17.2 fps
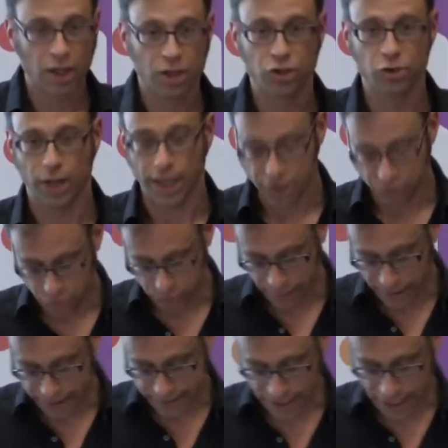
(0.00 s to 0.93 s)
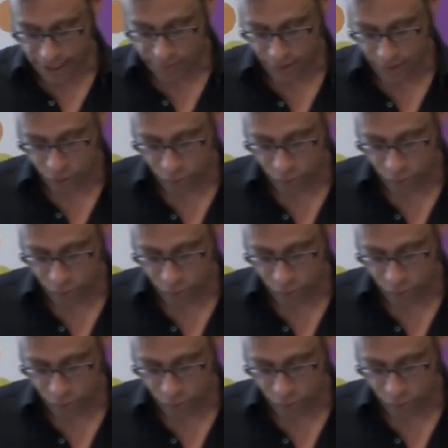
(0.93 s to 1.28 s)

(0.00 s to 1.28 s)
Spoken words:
So I use my time here